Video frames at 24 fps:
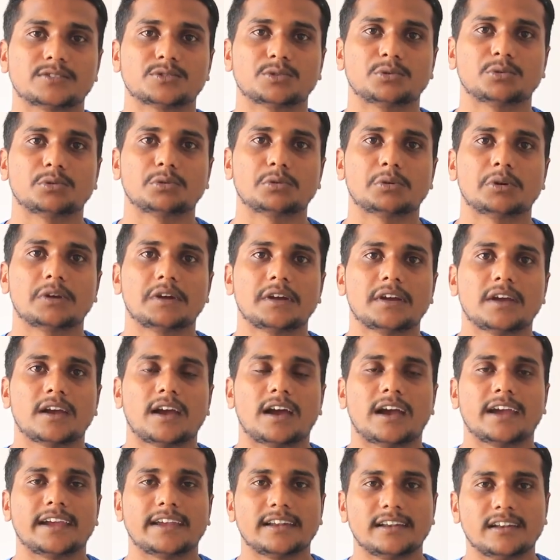So
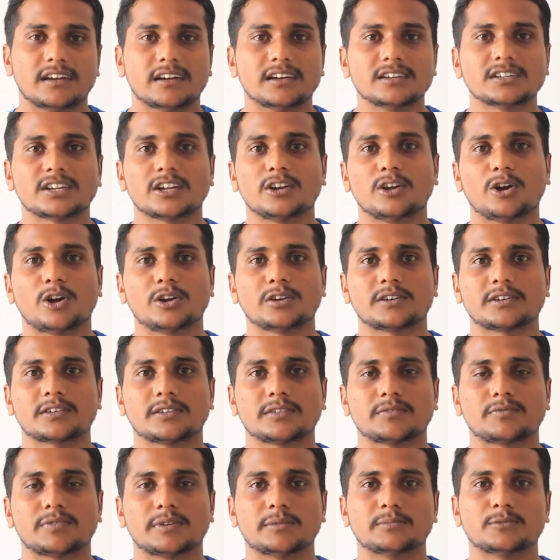I learned a lot
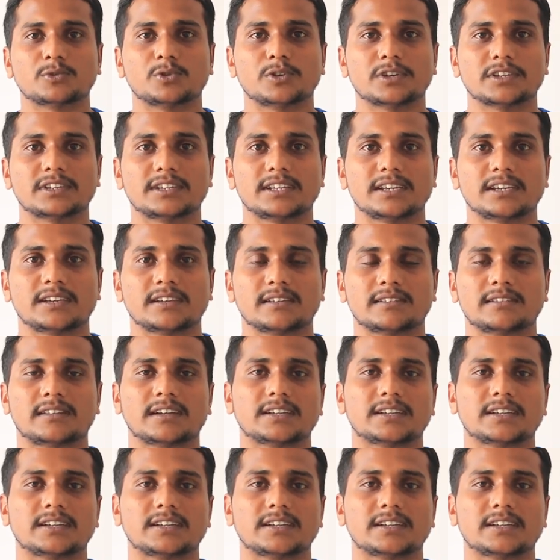from Unnati.